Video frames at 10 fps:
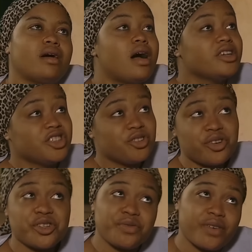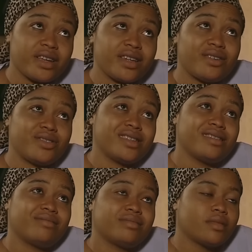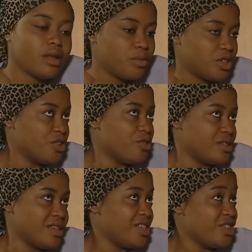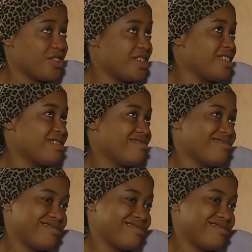place and decided to finally end the marriage